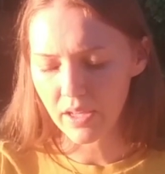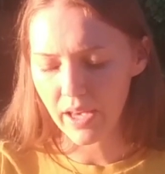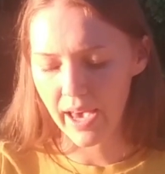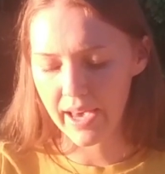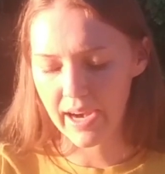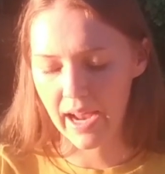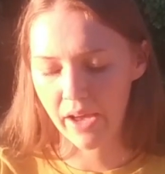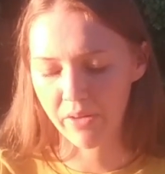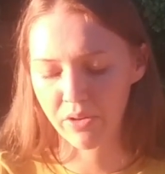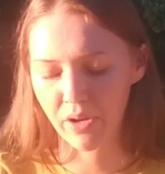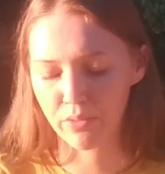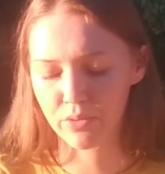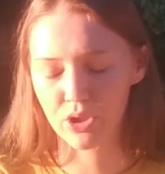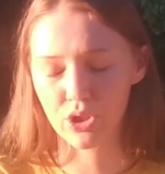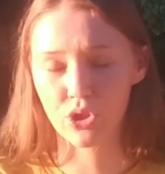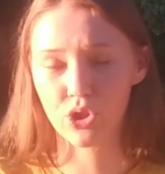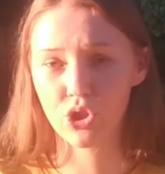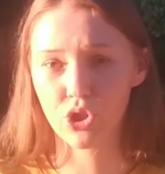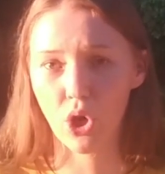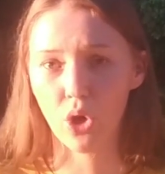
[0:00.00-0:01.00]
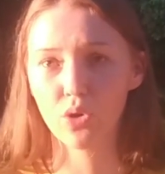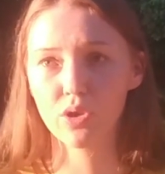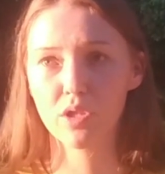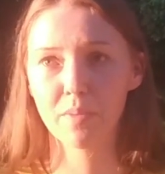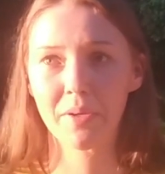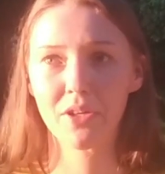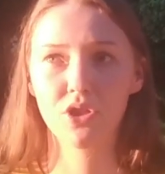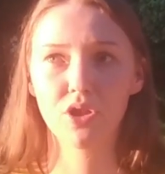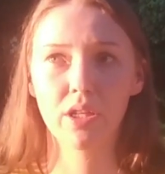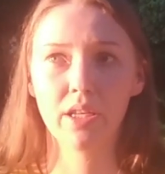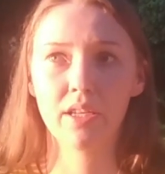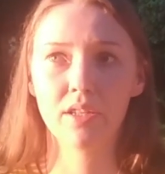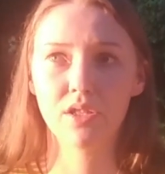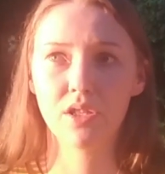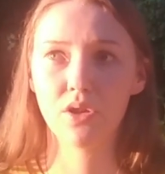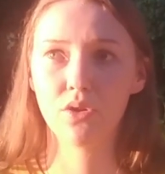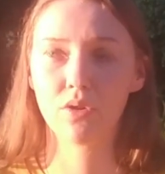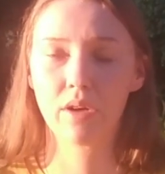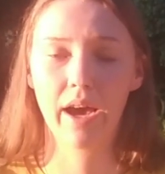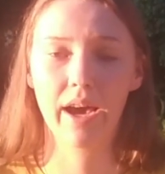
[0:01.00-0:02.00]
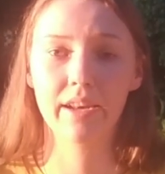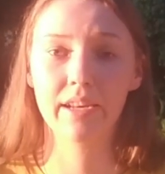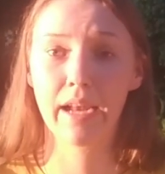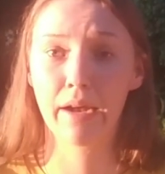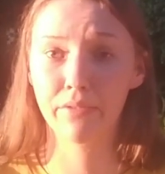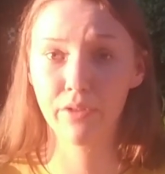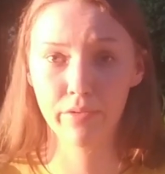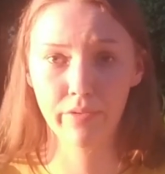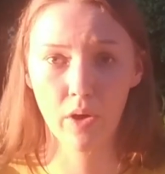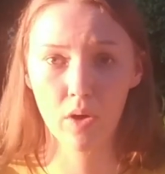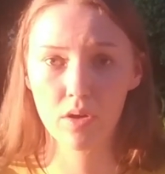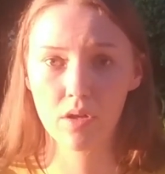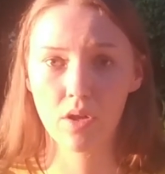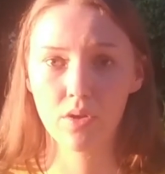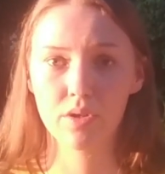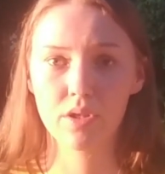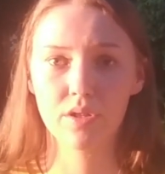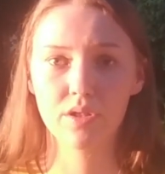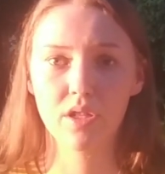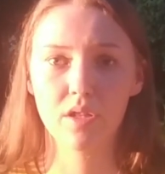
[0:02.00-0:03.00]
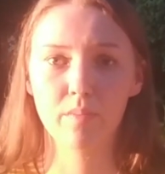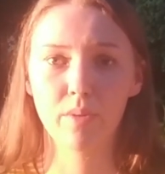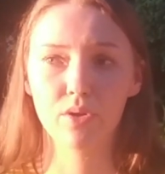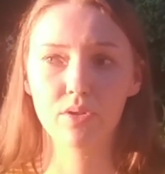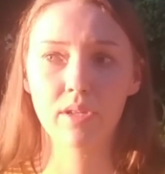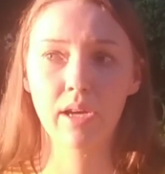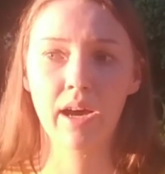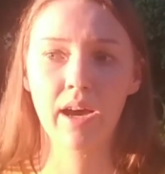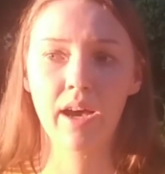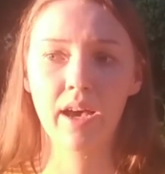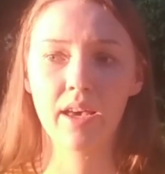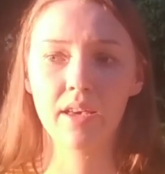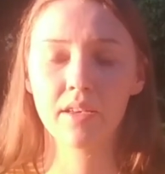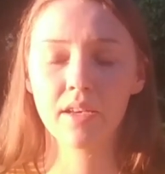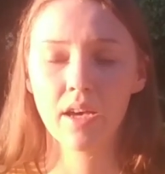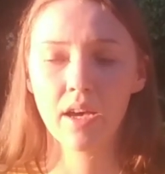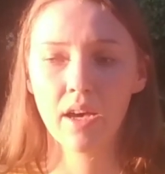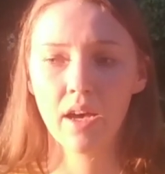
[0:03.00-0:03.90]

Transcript: And I was just so spiritually in tune. I had never felt closer to the Most High.